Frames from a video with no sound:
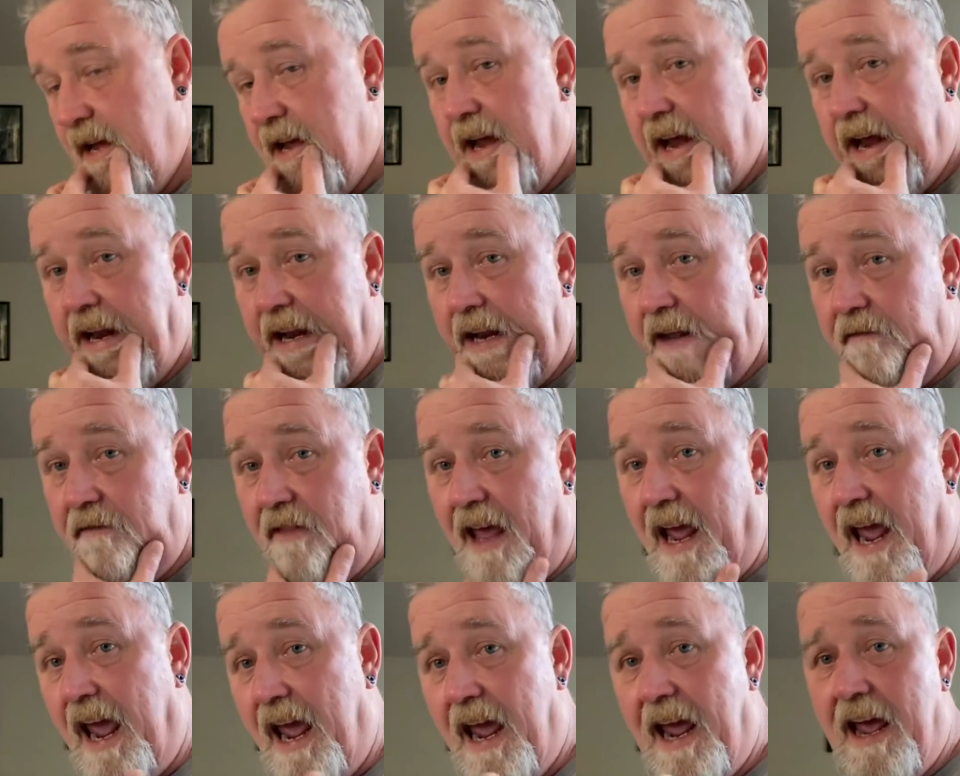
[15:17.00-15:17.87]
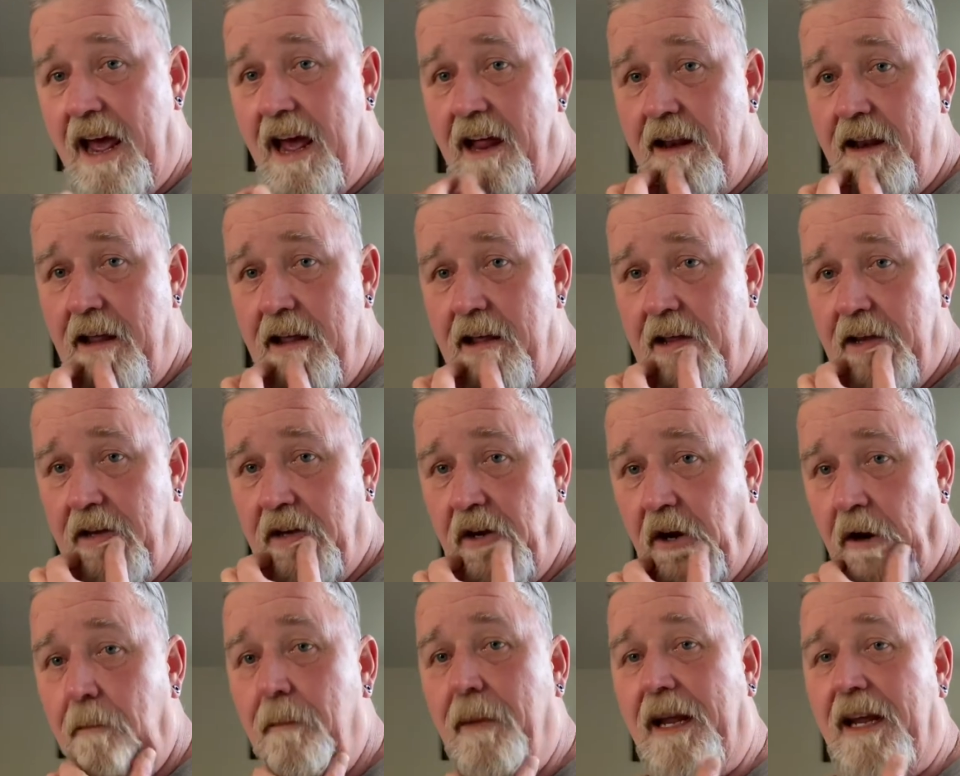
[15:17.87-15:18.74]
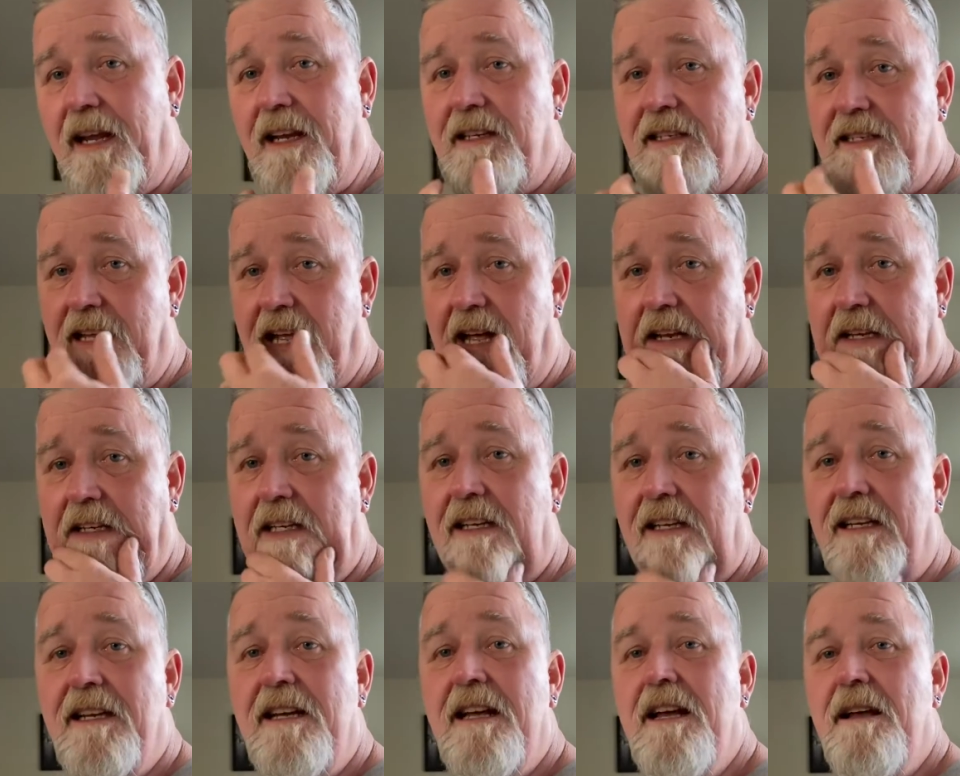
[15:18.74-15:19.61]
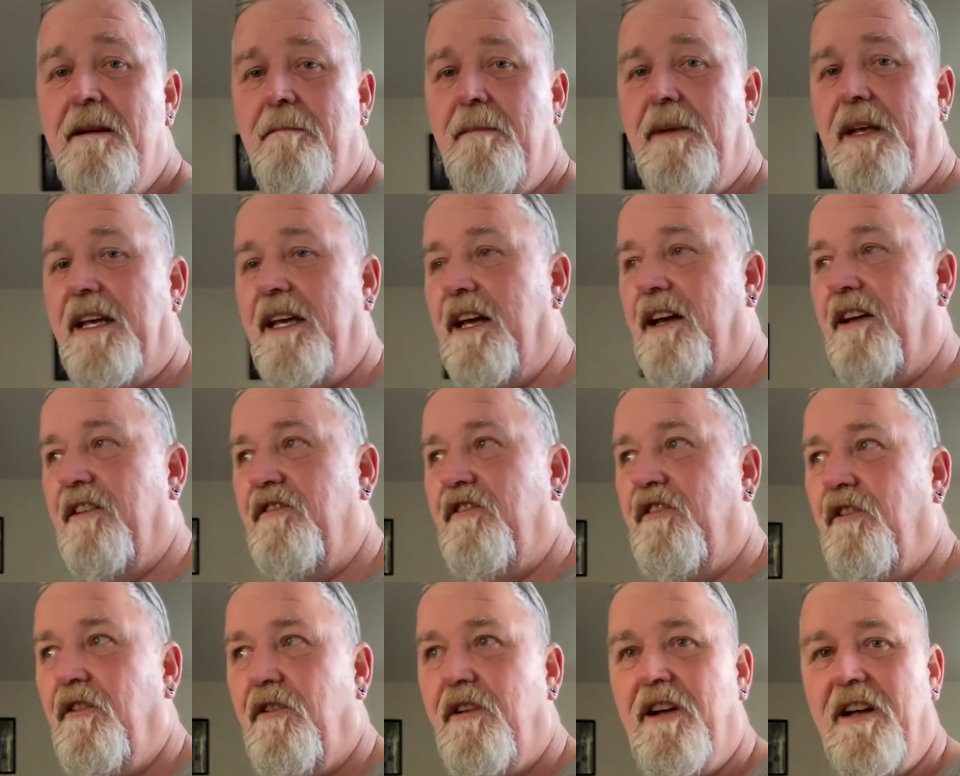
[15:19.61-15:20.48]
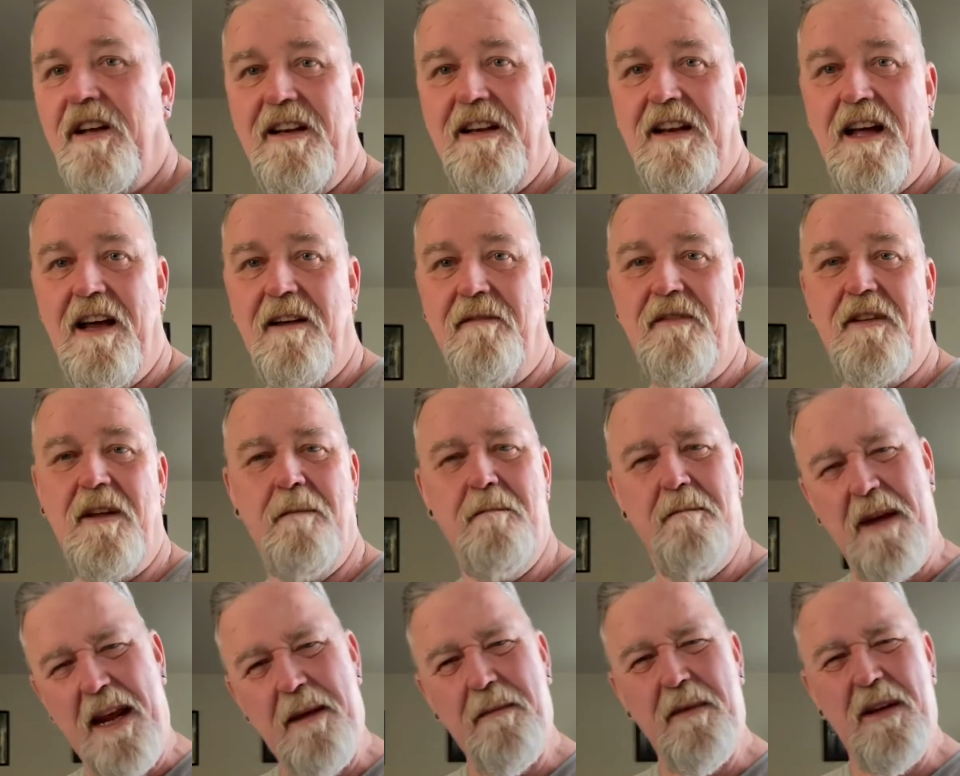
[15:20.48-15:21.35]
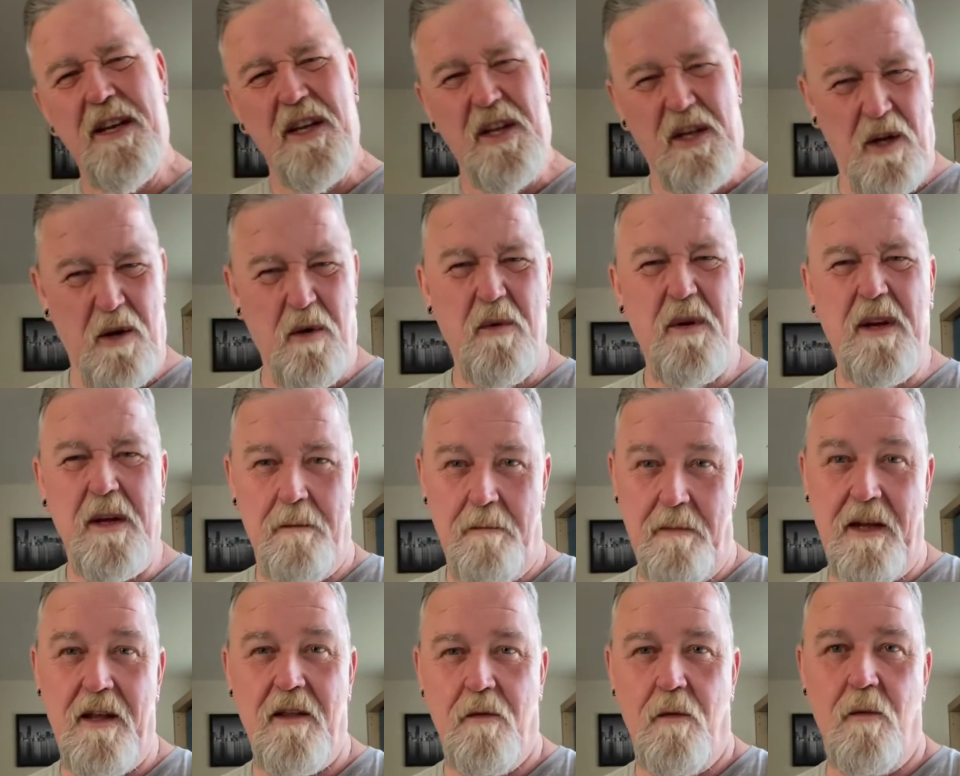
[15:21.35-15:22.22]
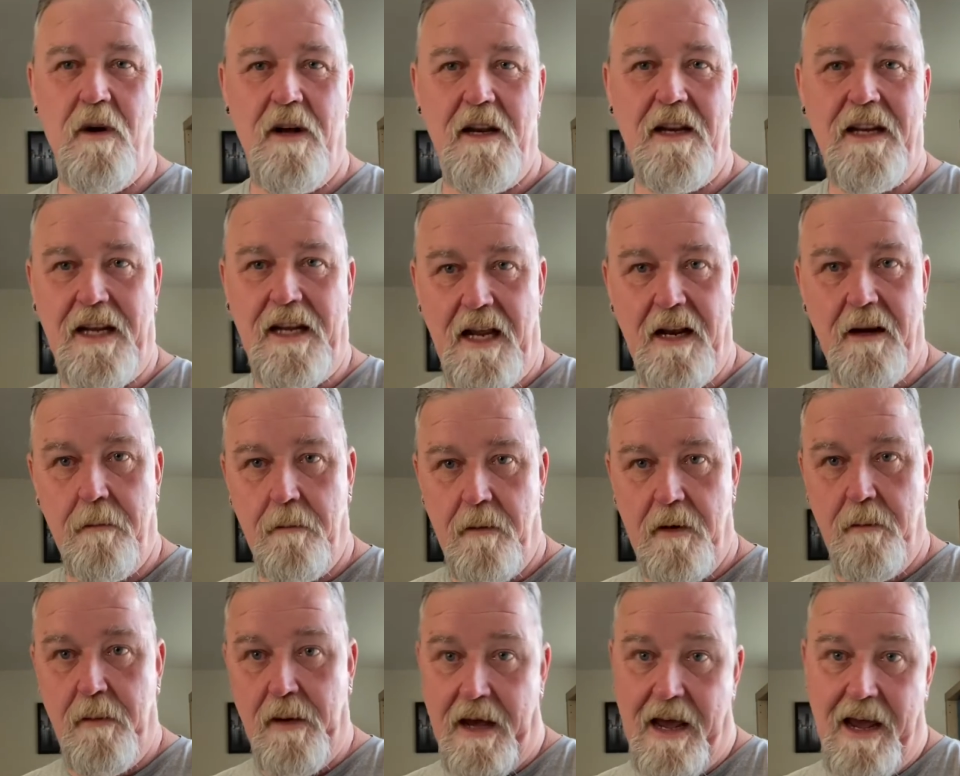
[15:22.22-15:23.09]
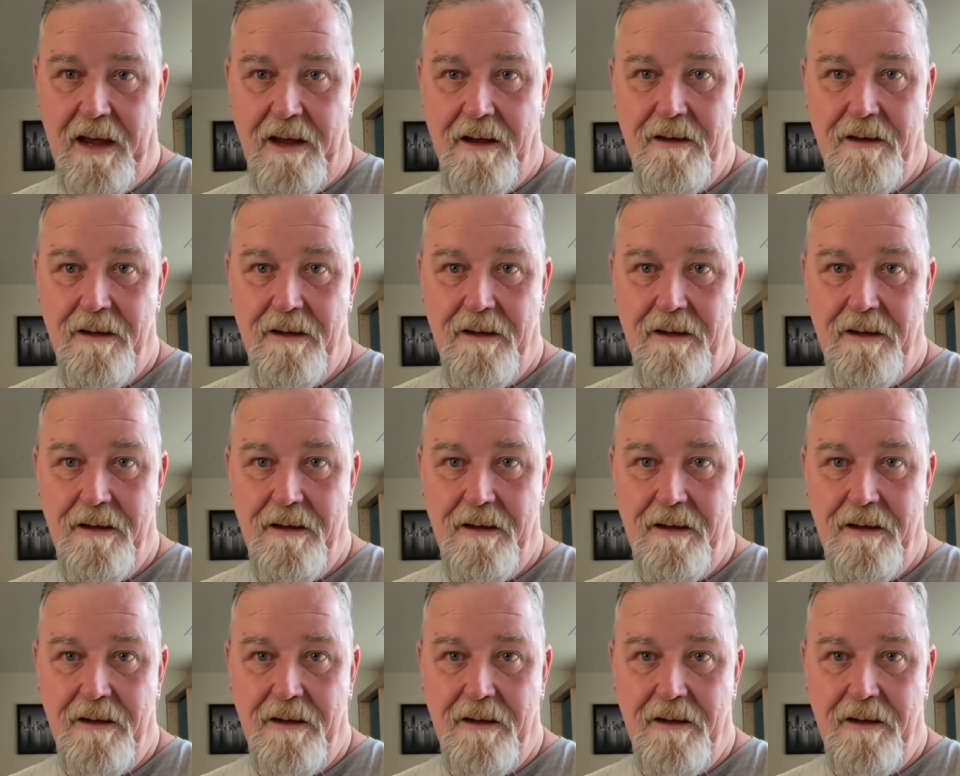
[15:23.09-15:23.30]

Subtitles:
And if they had, you're being sent because you're good enough to maybe you can be the one to get them to pay.